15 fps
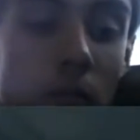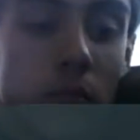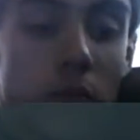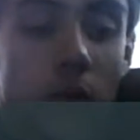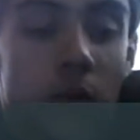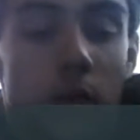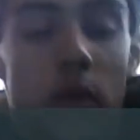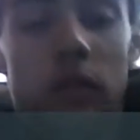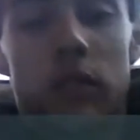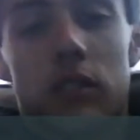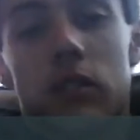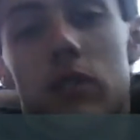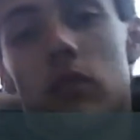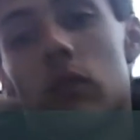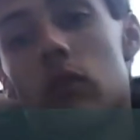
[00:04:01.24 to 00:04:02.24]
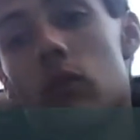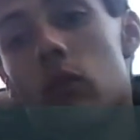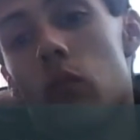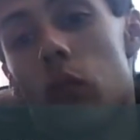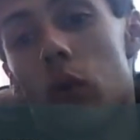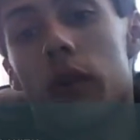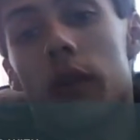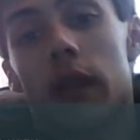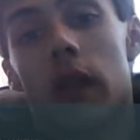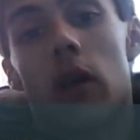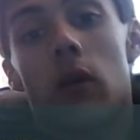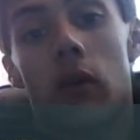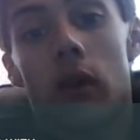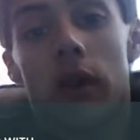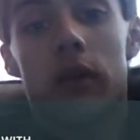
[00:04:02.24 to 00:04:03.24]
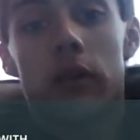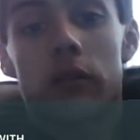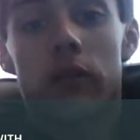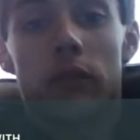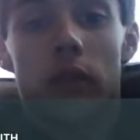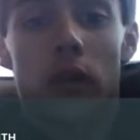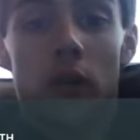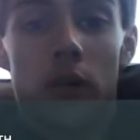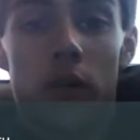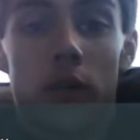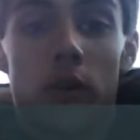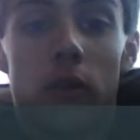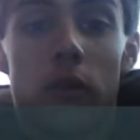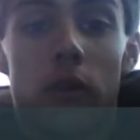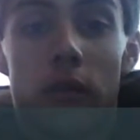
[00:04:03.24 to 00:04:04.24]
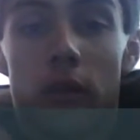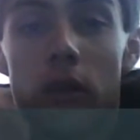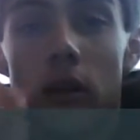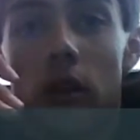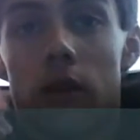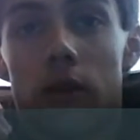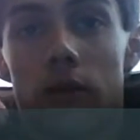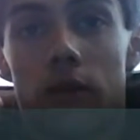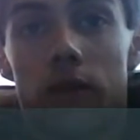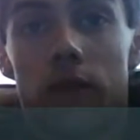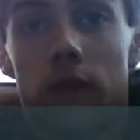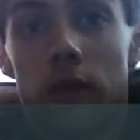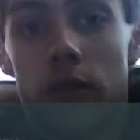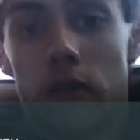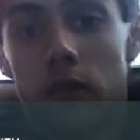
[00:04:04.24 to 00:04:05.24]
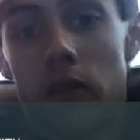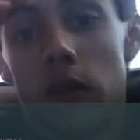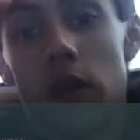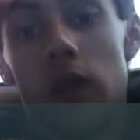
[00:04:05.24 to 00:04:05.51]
pretty much work out while you're doing cardio, HIIT cardio is for you.